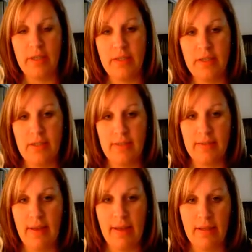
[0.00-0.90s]
and in
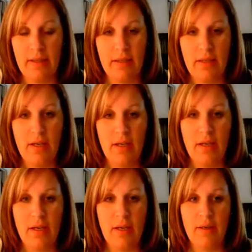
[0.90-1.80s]
society.
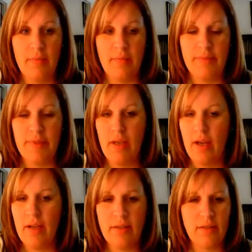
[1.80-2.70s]

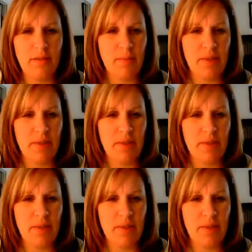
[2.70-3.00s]
Not to be